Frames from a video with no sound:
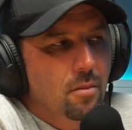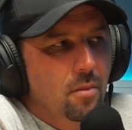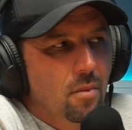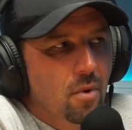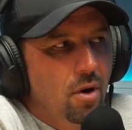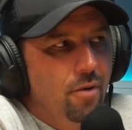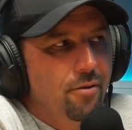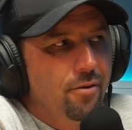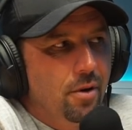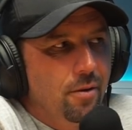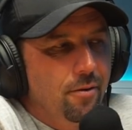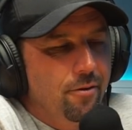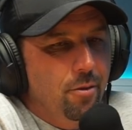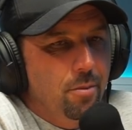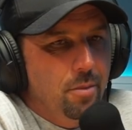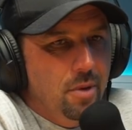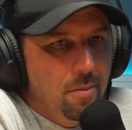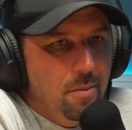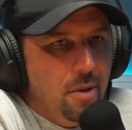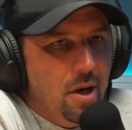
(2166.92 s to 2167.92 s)
I think for
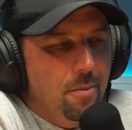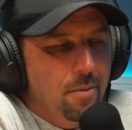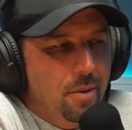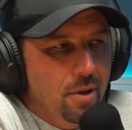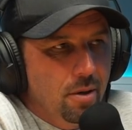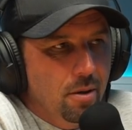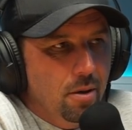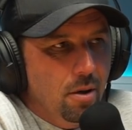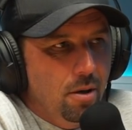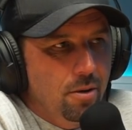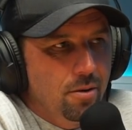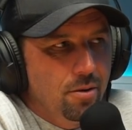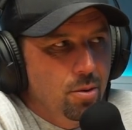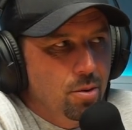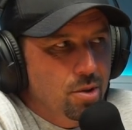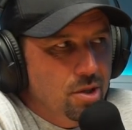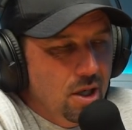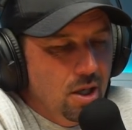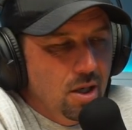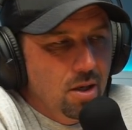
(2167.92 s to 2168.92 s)
me, mate, it'd be like New
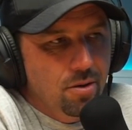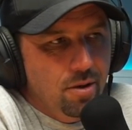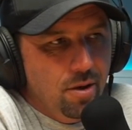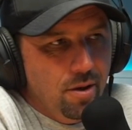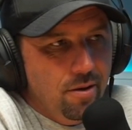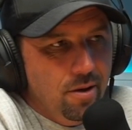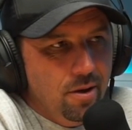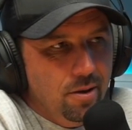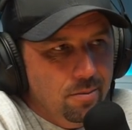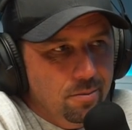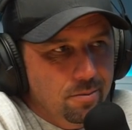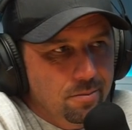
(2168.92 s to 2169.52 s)
Zealand, I think.